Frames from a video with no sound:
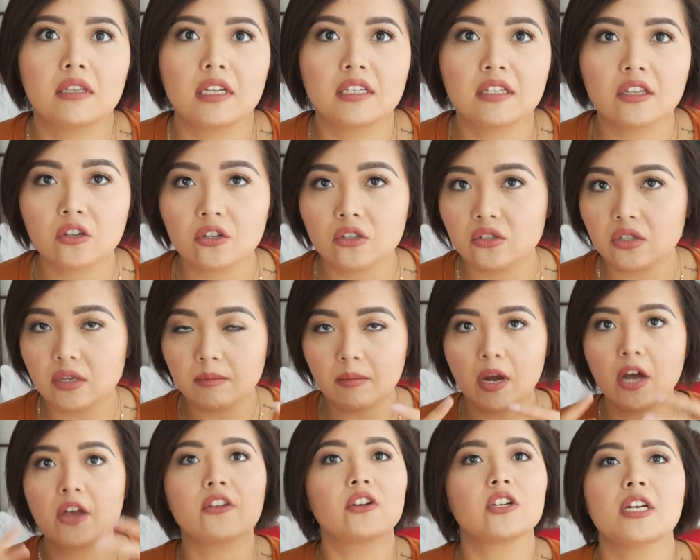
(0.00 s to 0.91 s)
Is there some
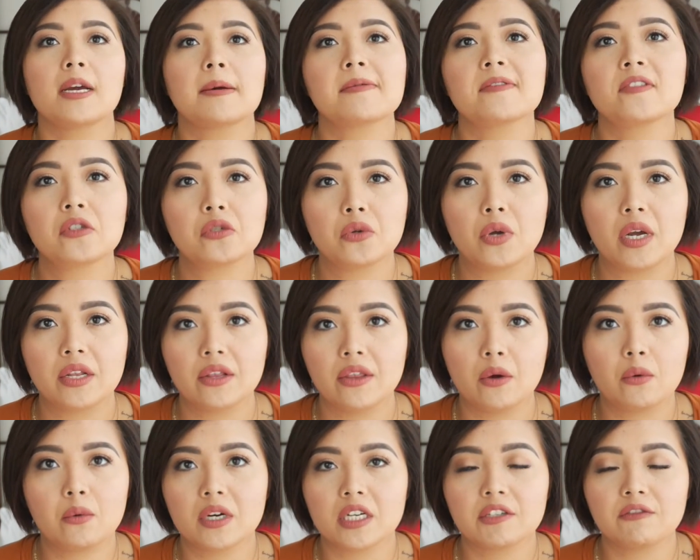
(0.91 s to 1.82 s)
other type of shoe
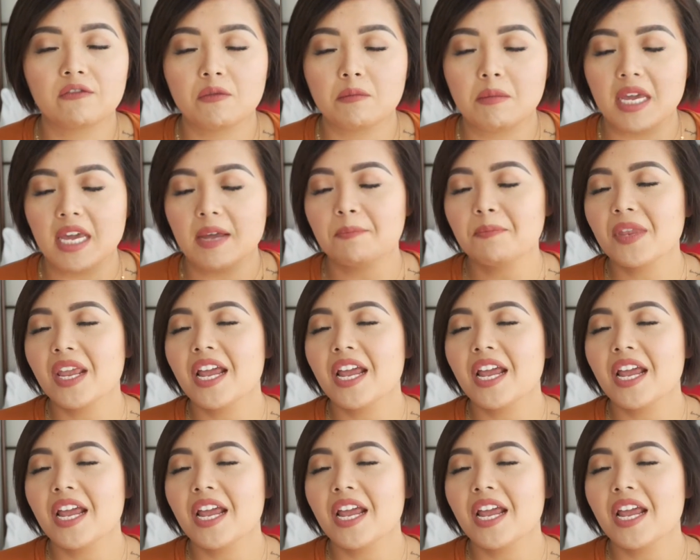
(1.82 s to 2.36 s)
that works for me?